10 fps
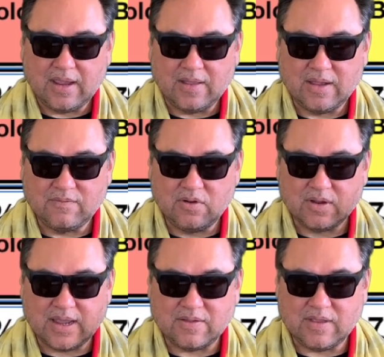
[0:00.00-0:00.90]
And if you
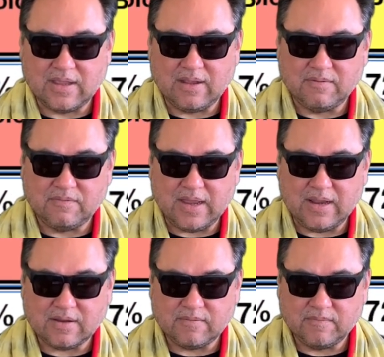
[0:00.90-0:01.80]
look at the
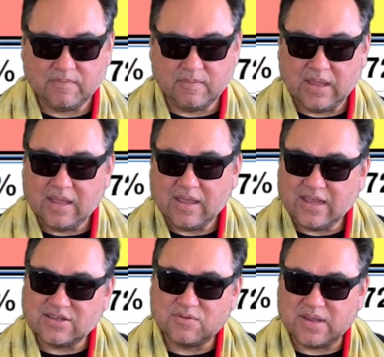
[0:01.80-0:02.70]
Vedic,
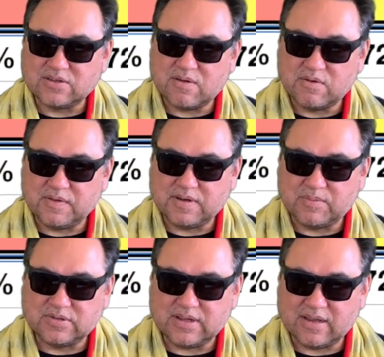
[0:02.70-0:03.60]
it squeaks over fifty
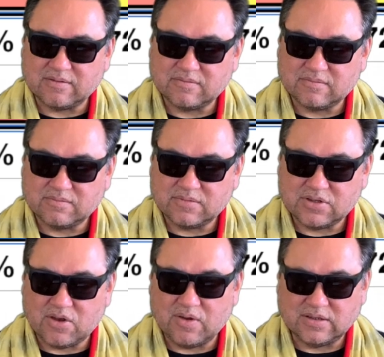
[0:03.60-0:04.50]
percent,
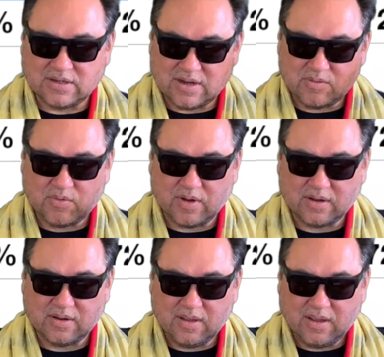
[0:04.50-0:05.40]
so it's another
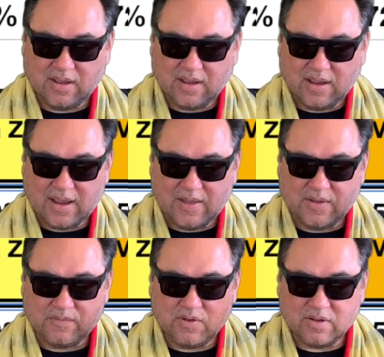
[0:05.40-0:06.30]
point. And
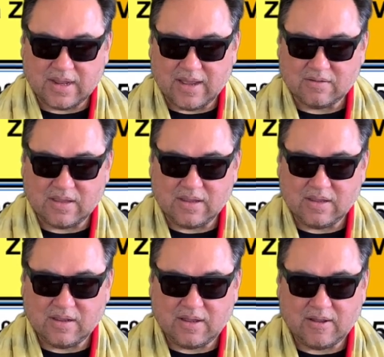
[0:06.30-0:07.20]
then if you look at
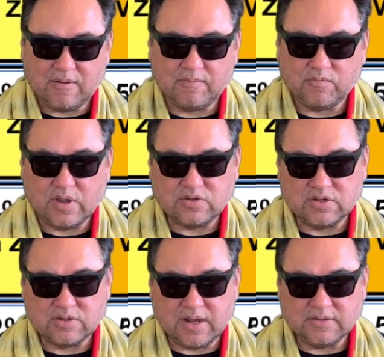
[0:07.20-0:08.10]
the uh, Western
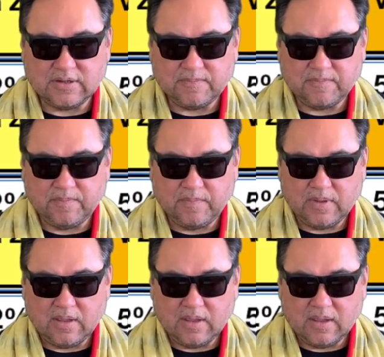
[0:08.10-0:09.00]
astrology,
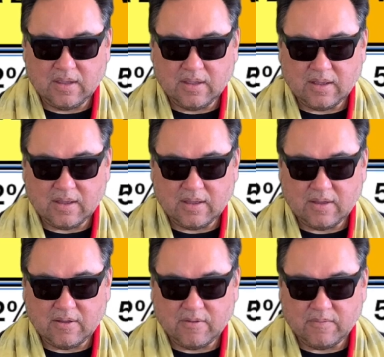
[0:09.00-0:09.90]

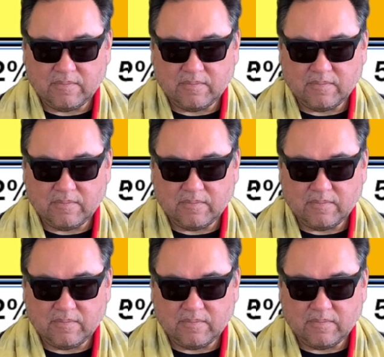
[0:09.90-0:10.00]
uh,